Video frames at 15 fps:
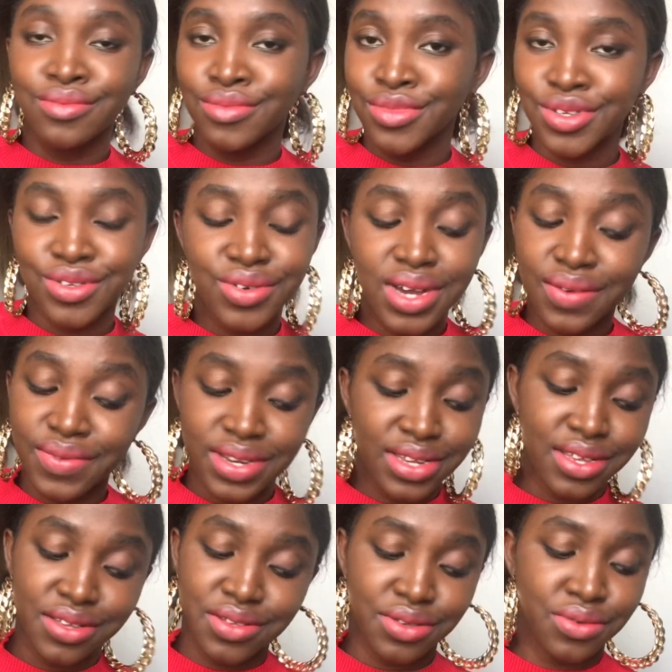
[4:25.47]
you don't have
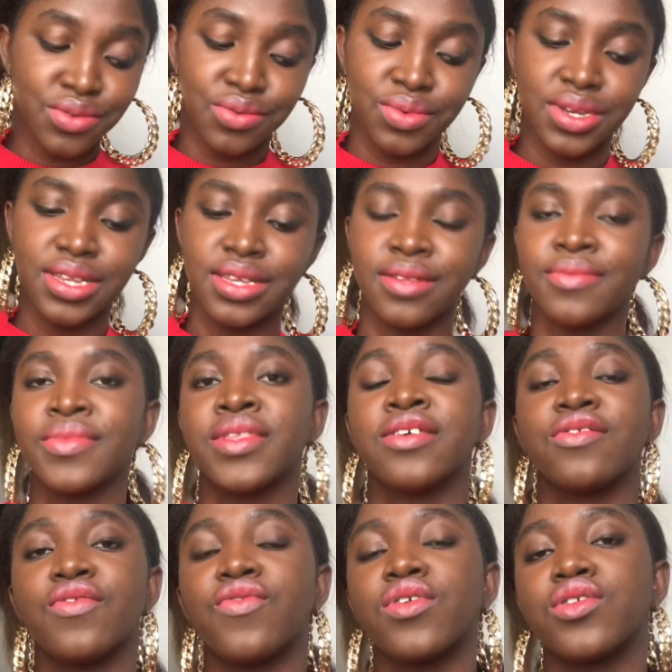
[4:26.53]
any excuse, really.
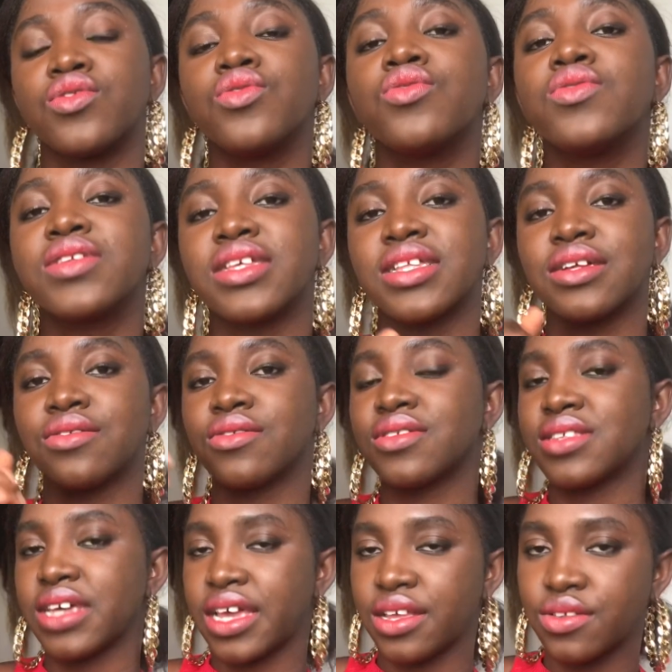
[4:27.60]
So for those that are not
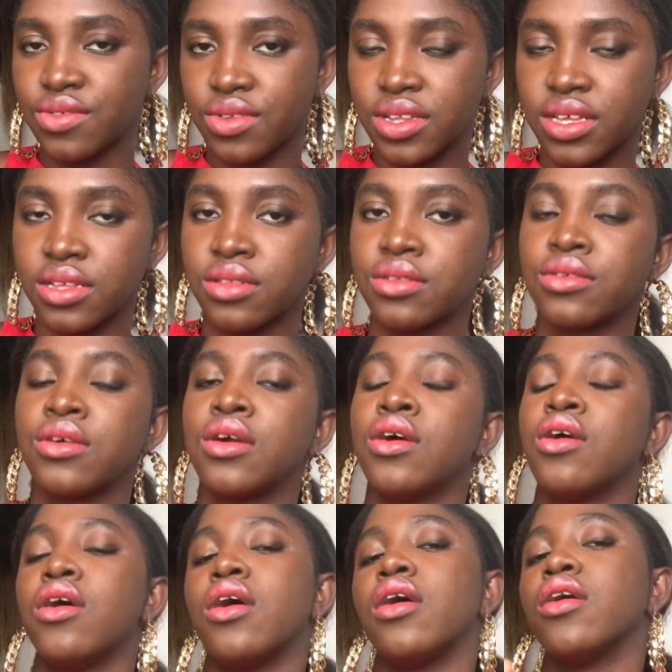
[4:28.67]
science students,
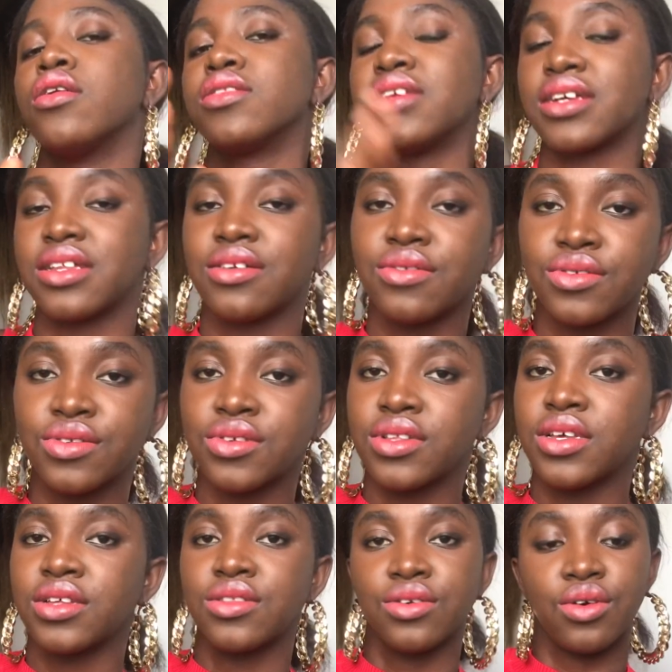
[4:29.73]
technical
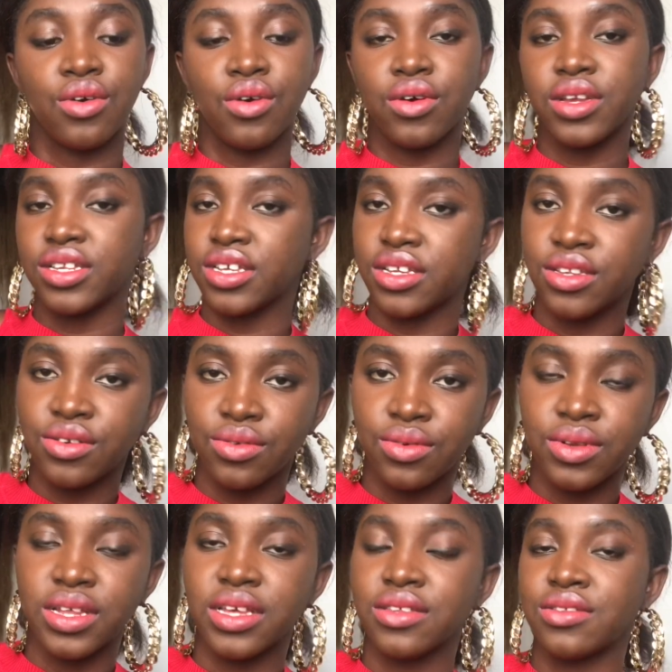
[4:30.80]
students, or HND
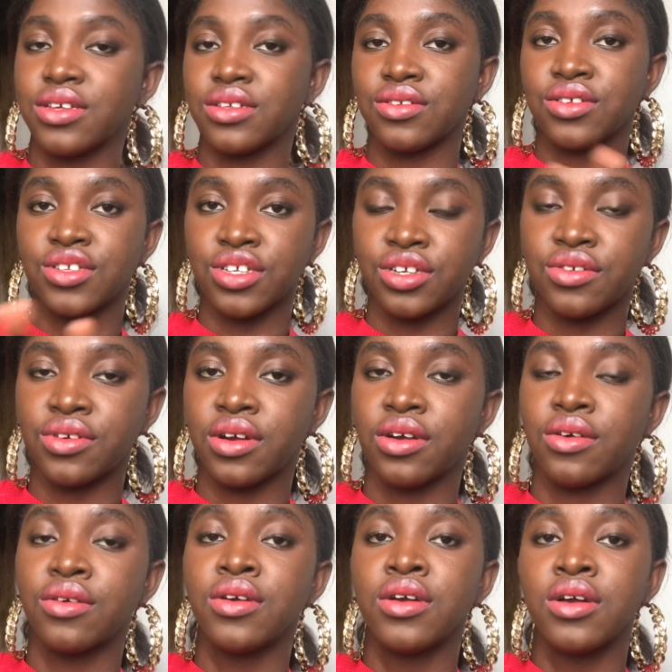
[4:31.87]
holders, they're just
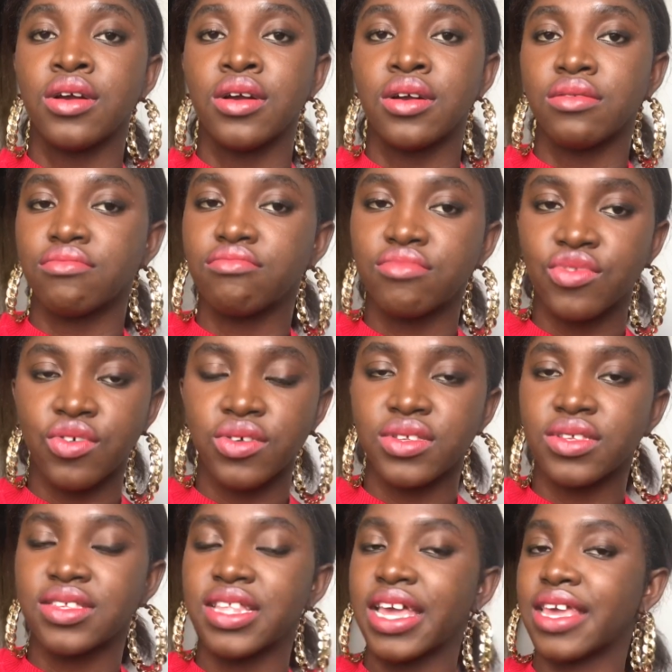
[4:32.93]
general
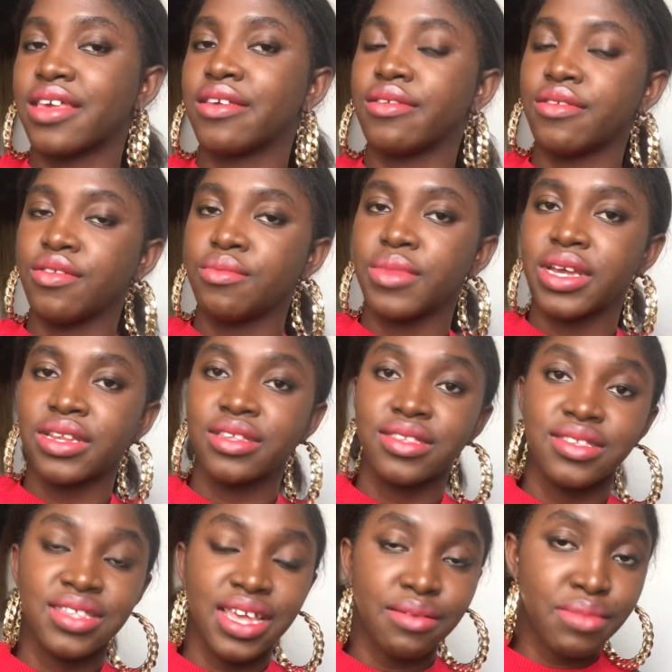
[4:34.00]
courses like in
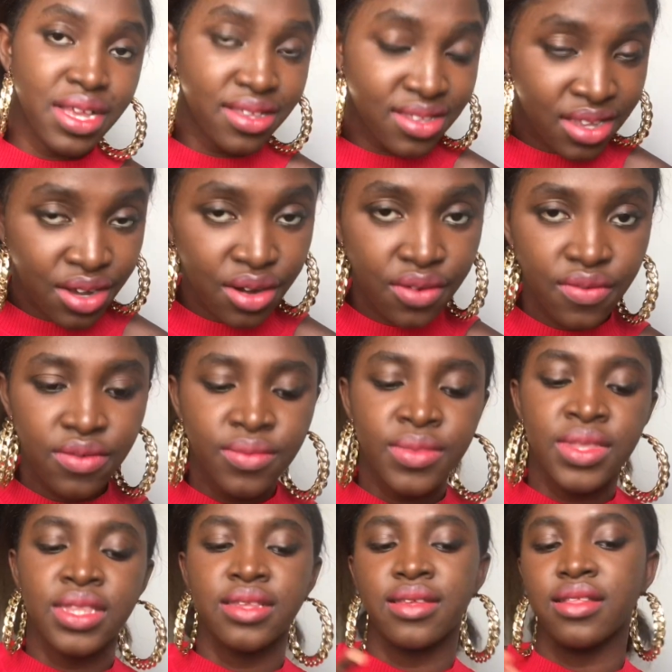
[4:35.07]
humanities, like myself,
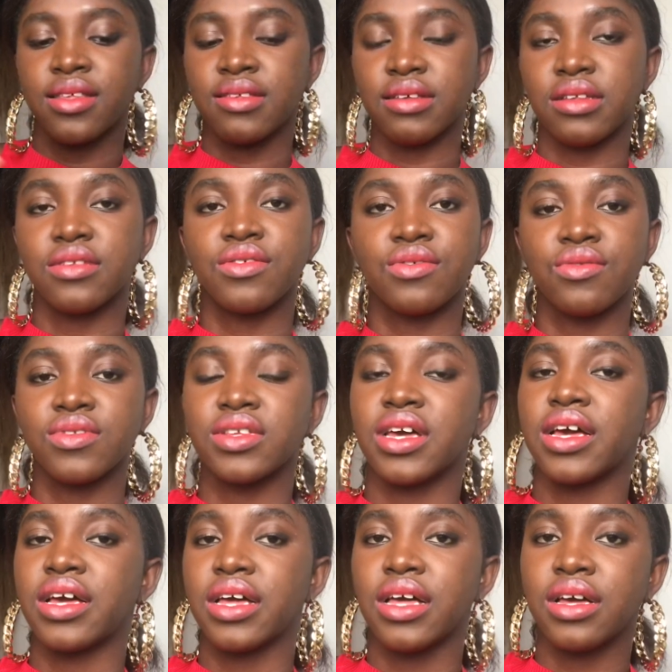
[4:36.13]
these are the schools
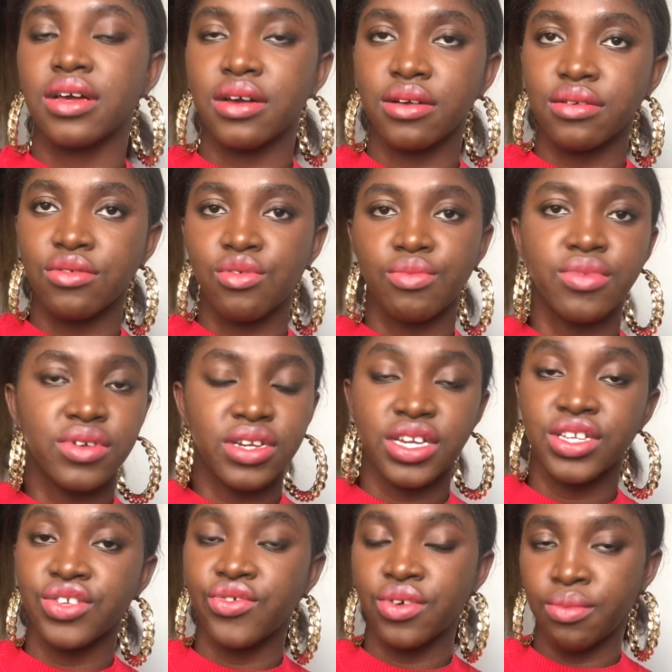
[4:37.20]
that are open that
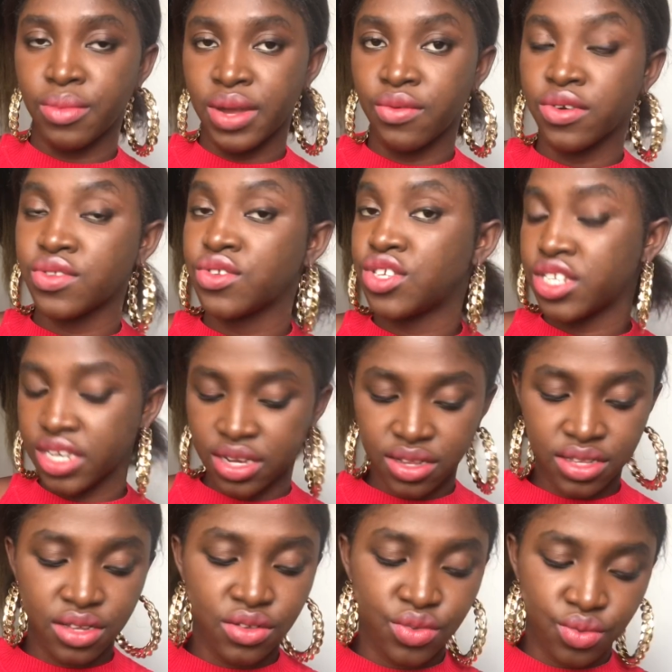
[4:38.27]
you might want to check
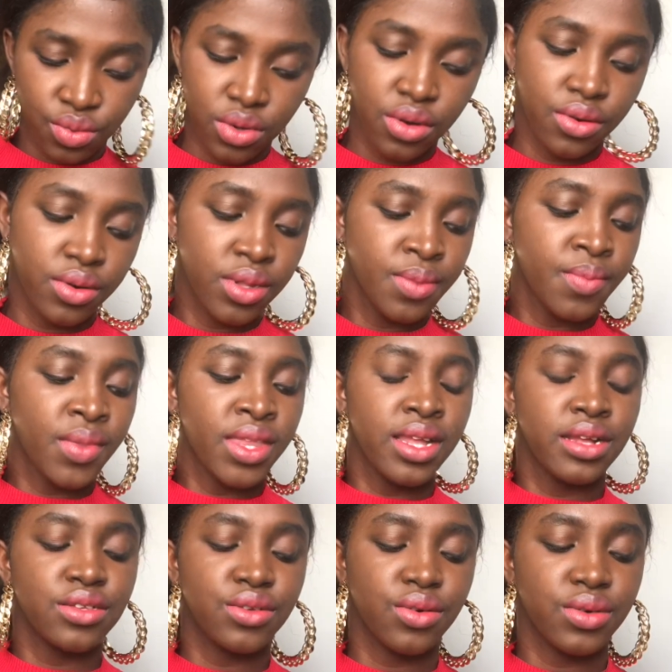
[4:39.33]
out as well.
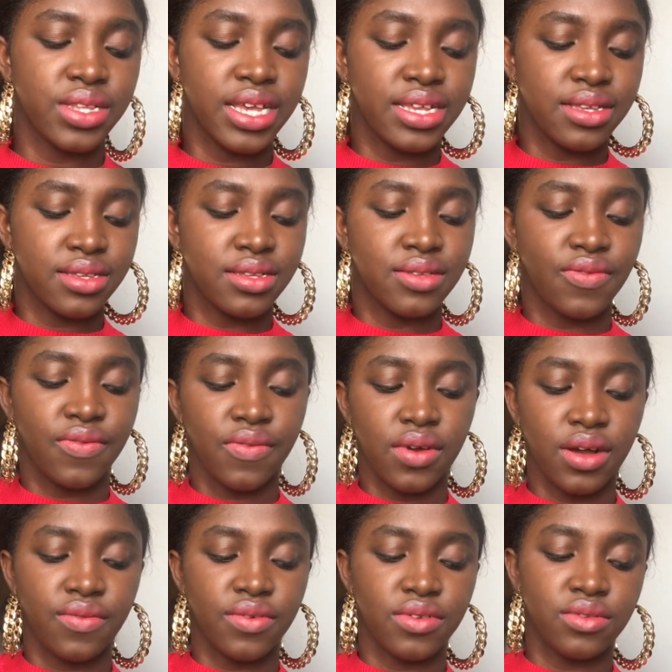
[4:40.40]
So there is,
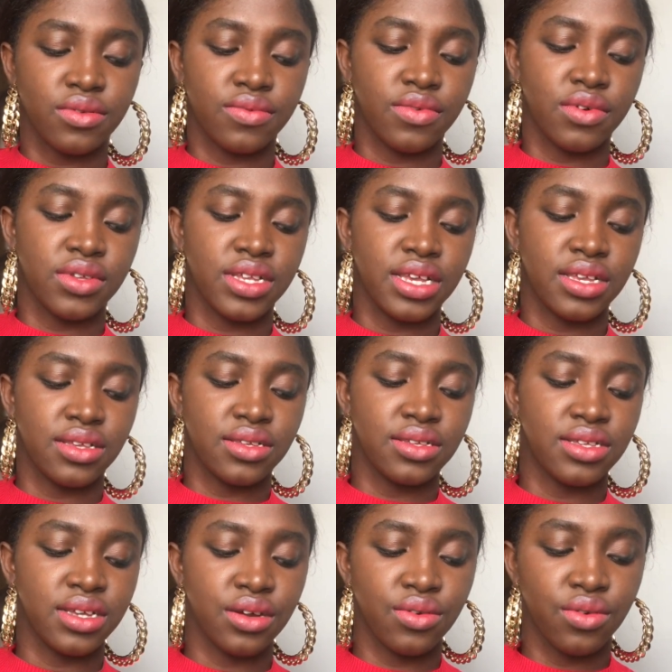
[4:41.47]
first of all, there's
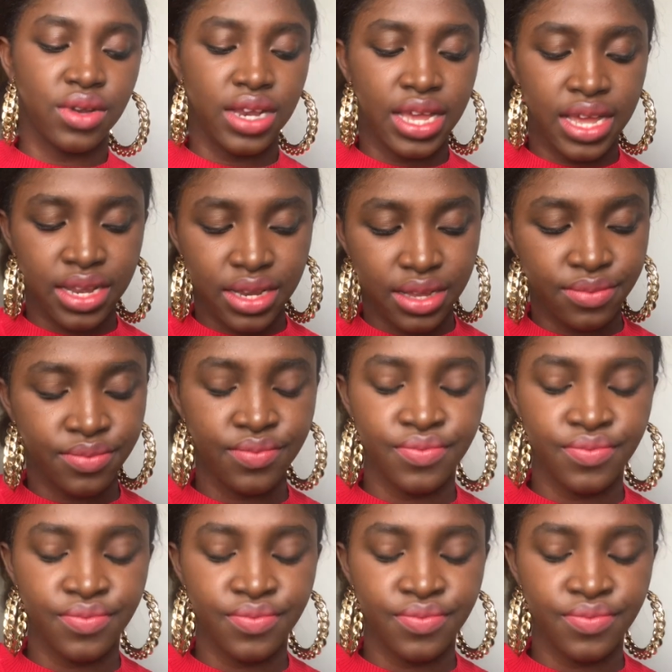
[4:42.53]
Jagiellonian